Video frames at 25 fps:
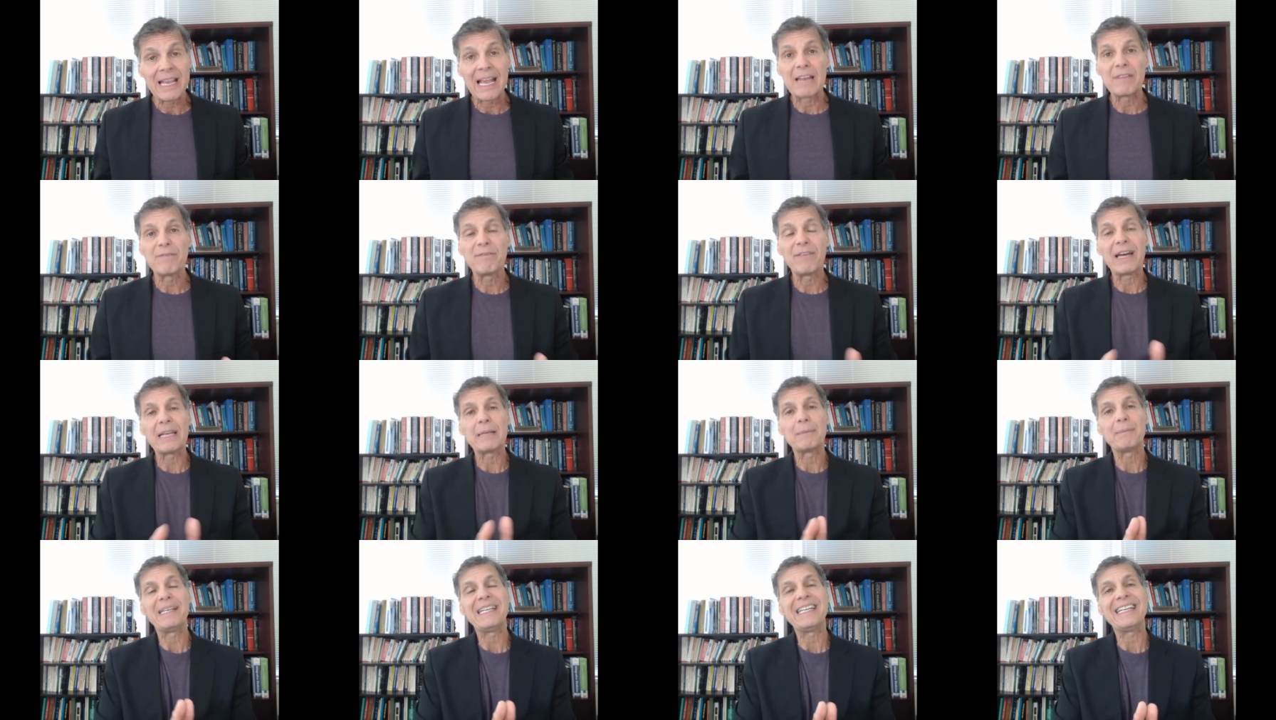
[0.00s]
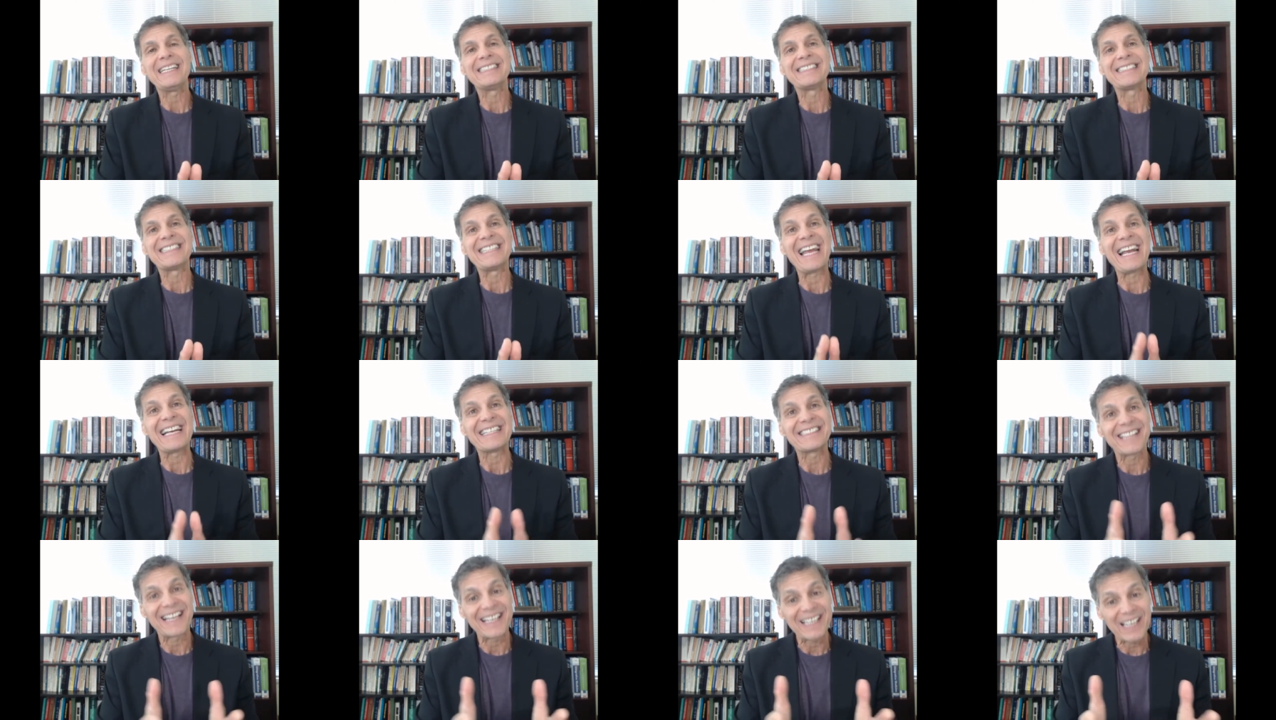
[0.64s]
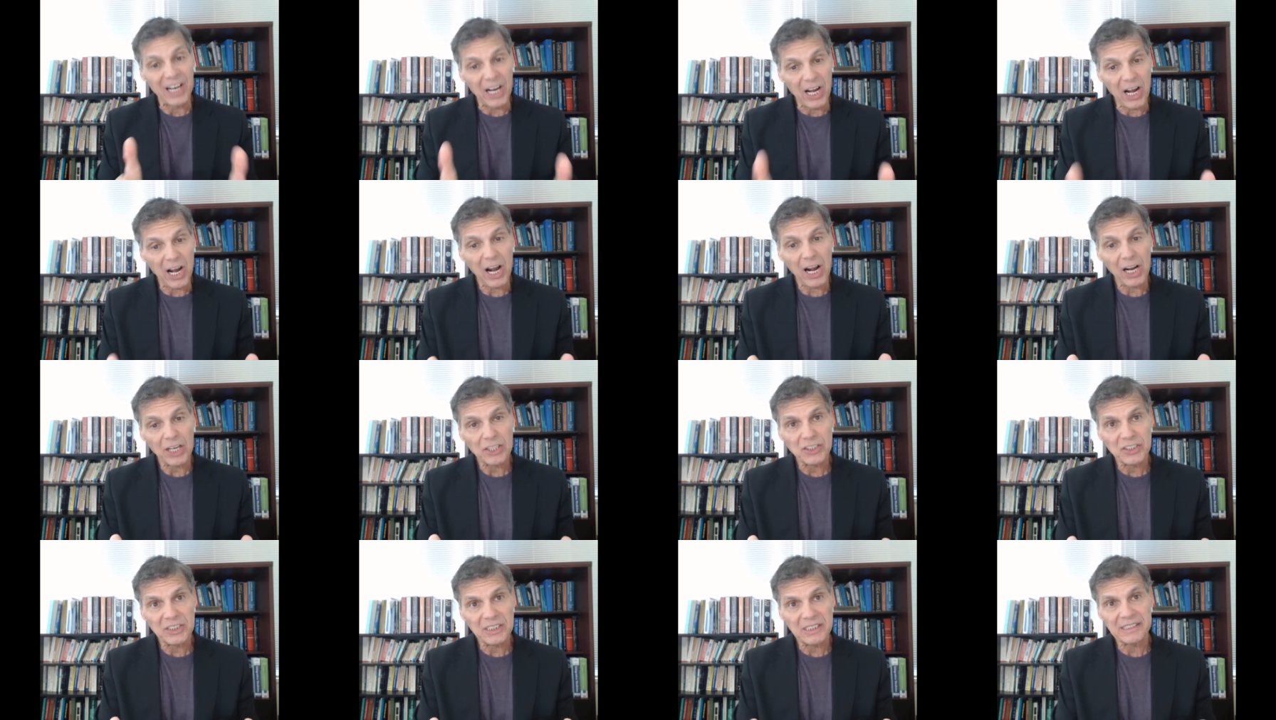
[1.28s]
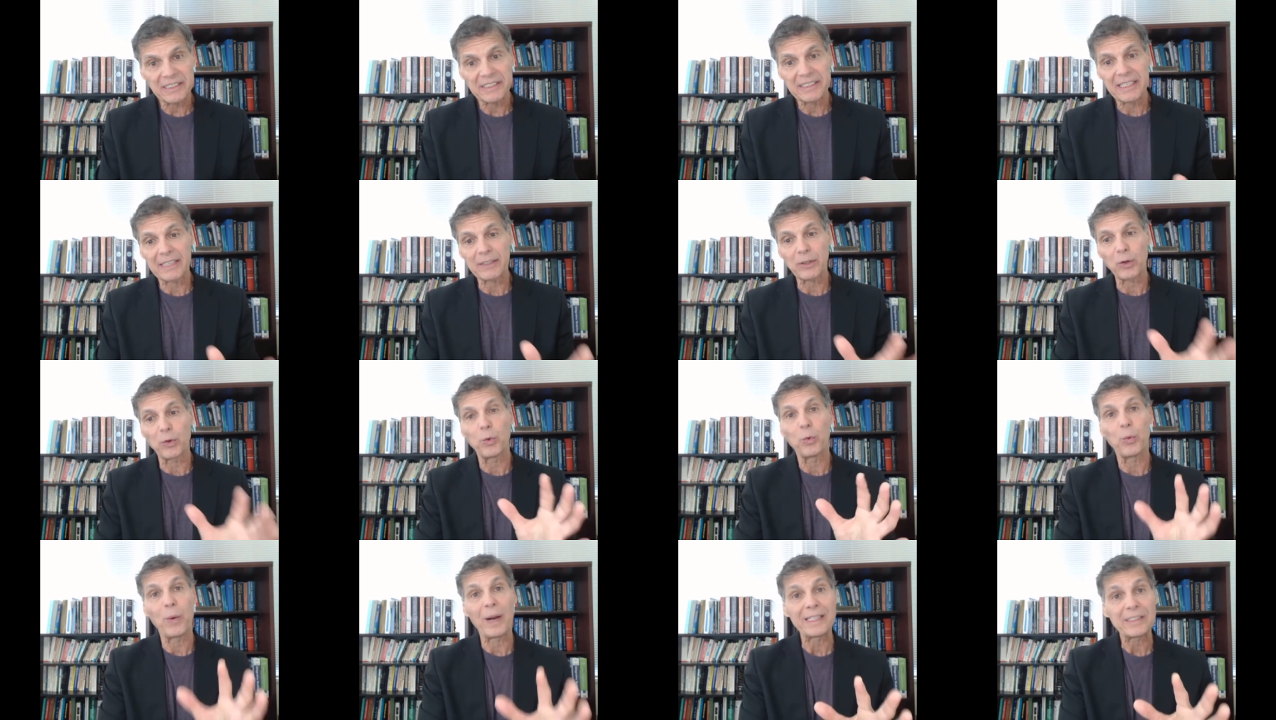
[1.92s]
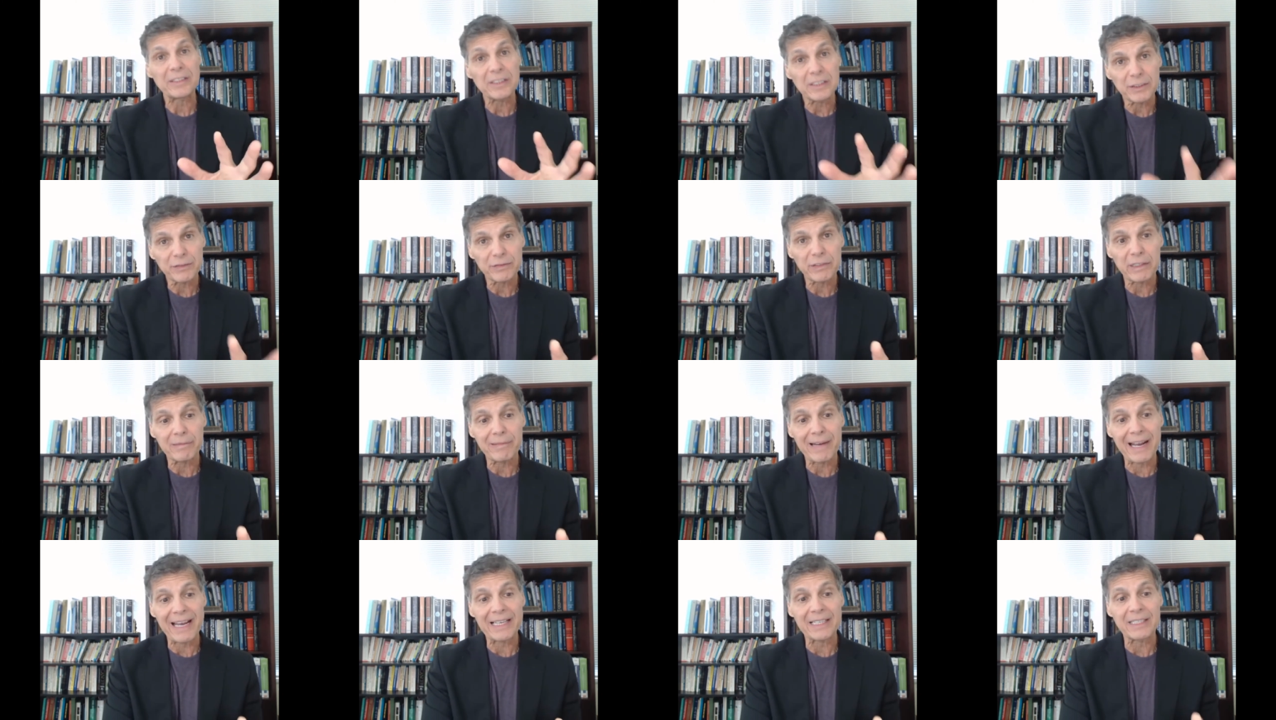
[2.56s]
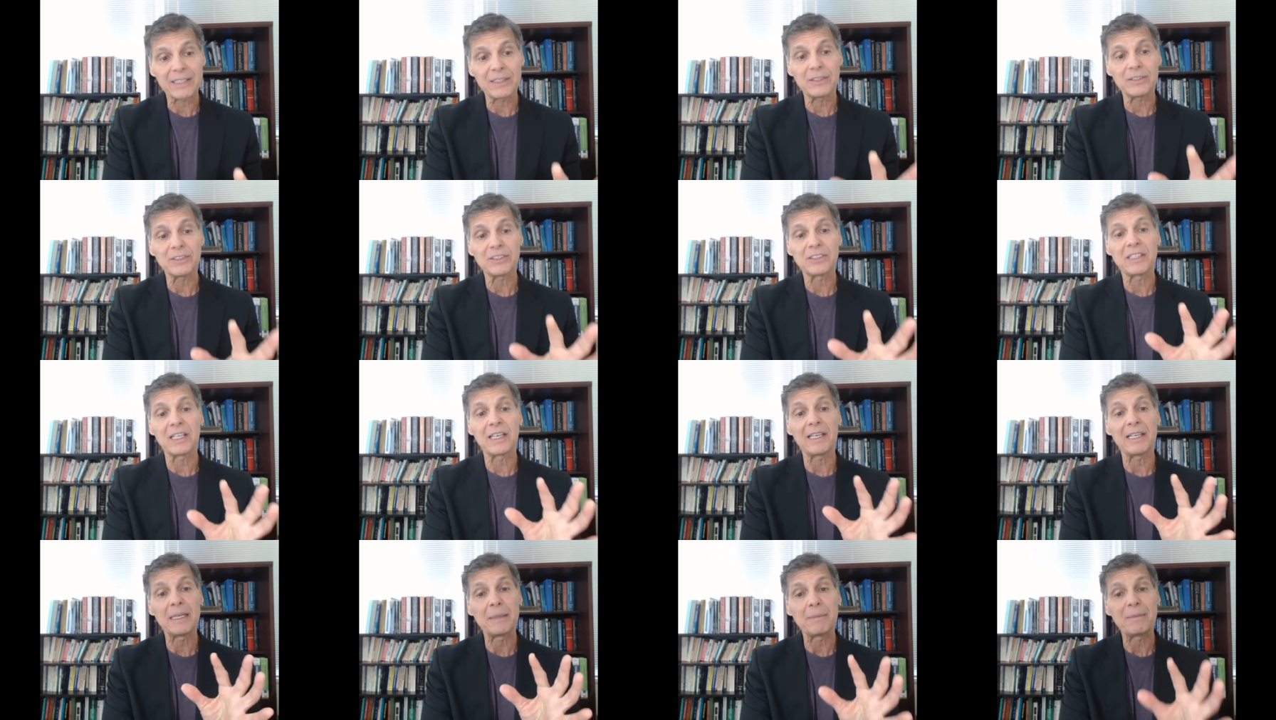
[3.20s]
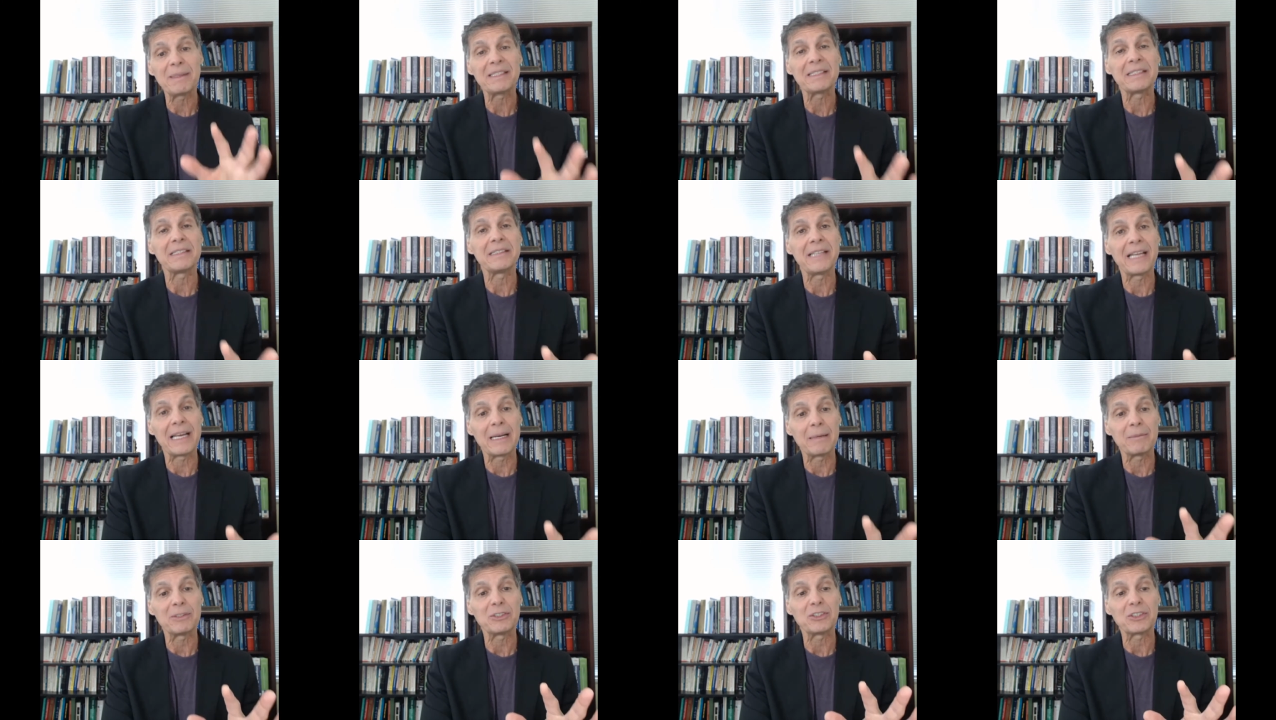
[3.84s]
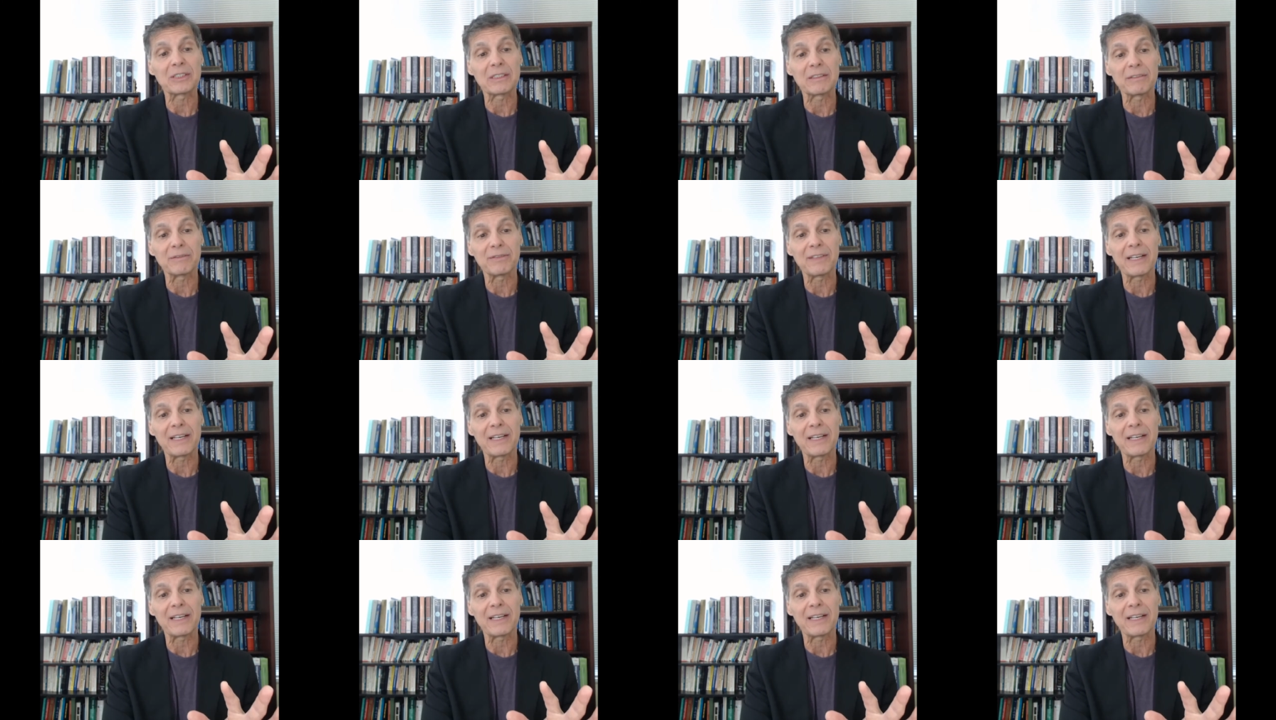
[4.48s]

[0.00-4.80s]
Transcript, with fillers: And vitamin E is an antioxidant that quenches free radicals to limit the damaging